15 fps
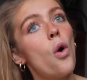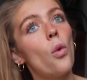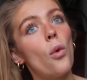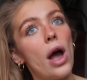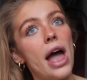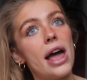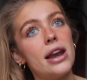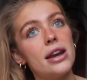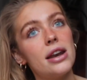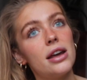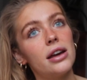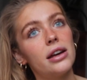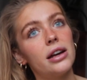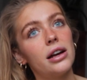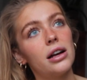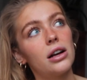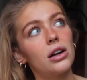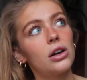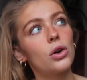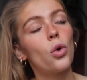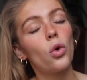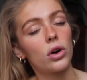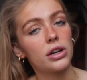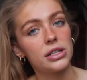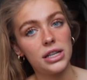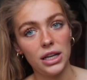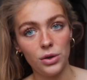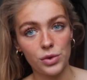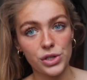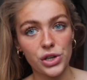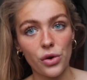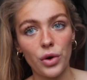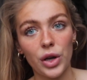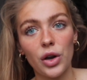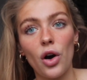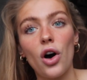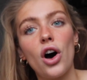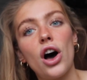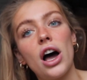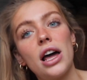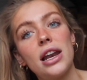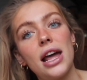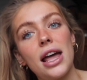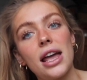when quarantine was going on,